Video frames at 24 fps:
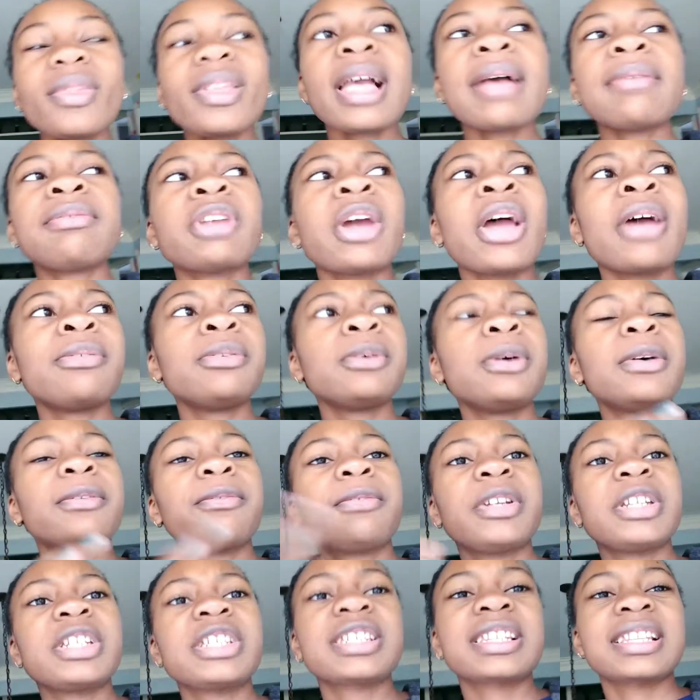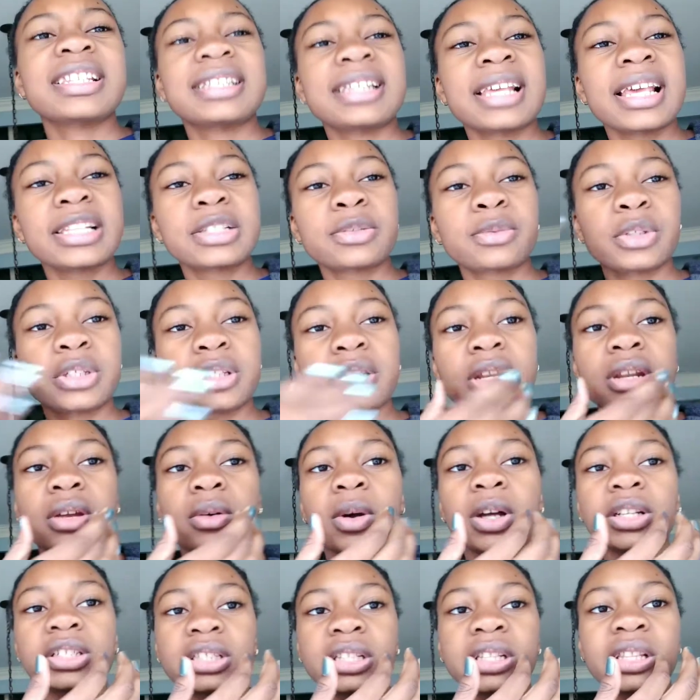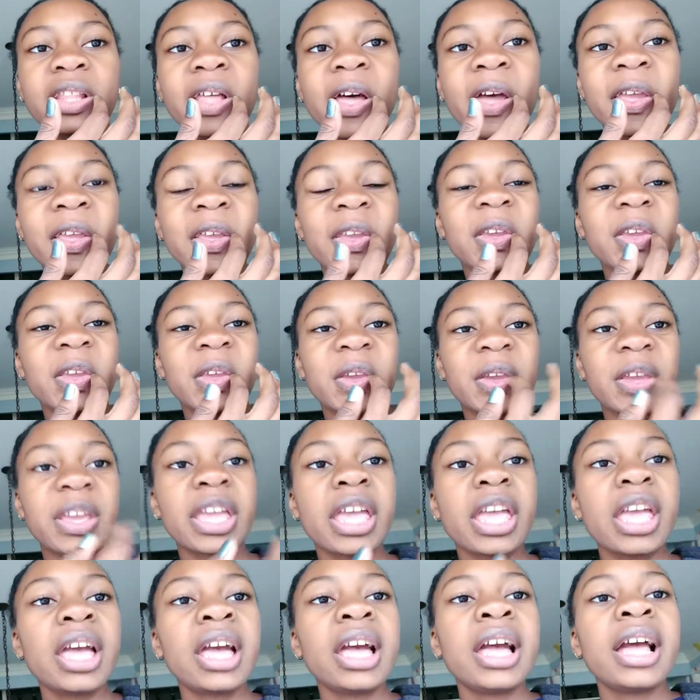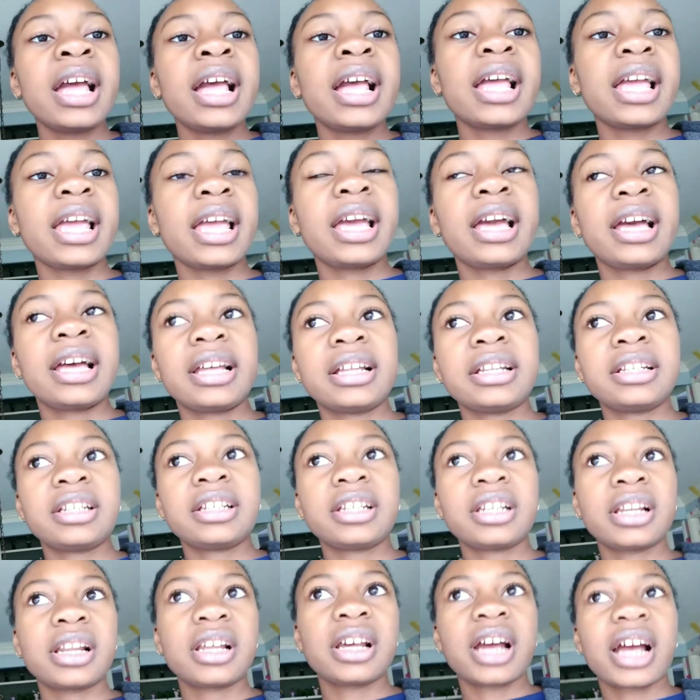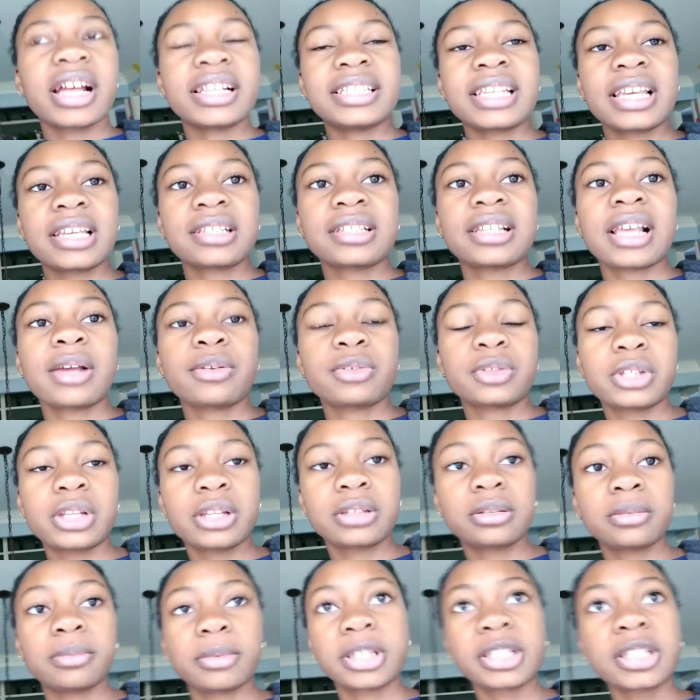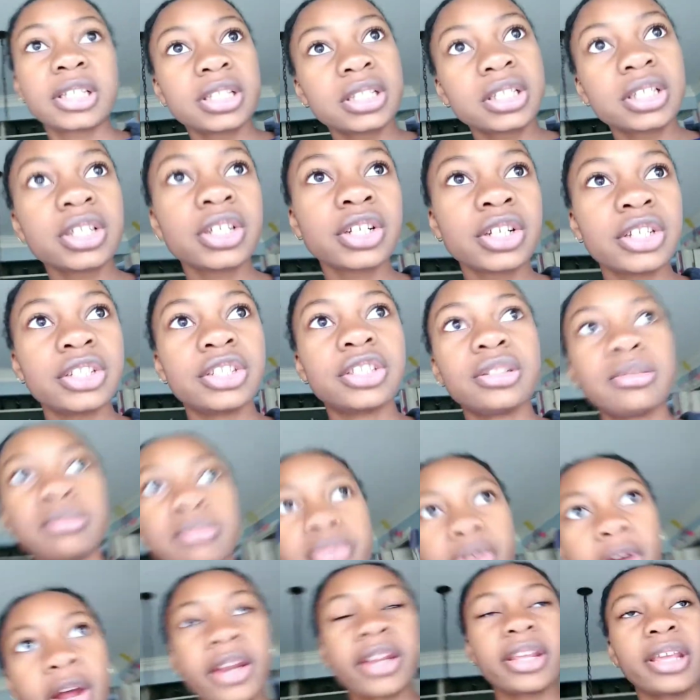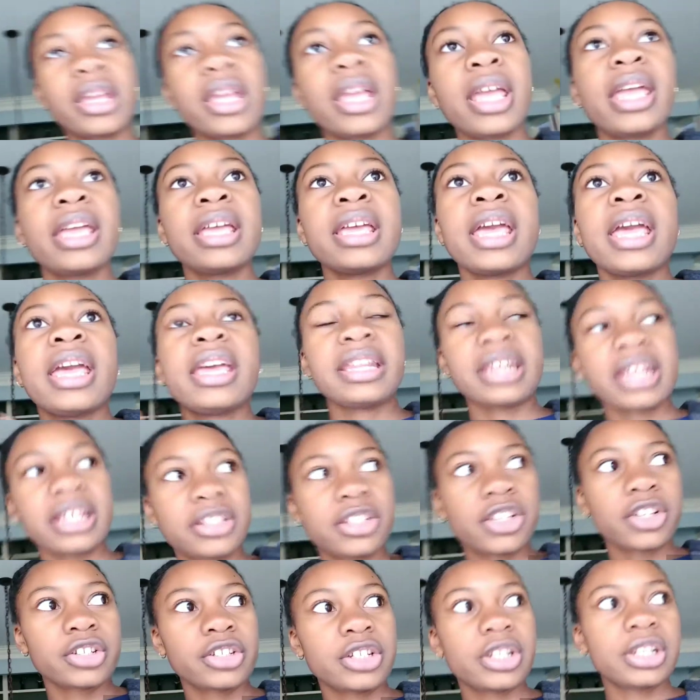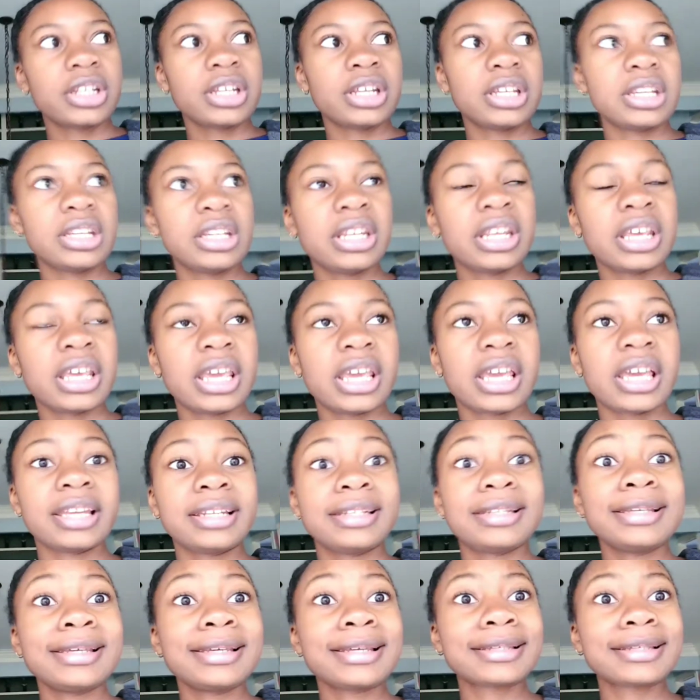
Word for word: after everyone finished the test, we started watching Lion King, and I text I was texting my sister, and she brought it, and I turned it in, and he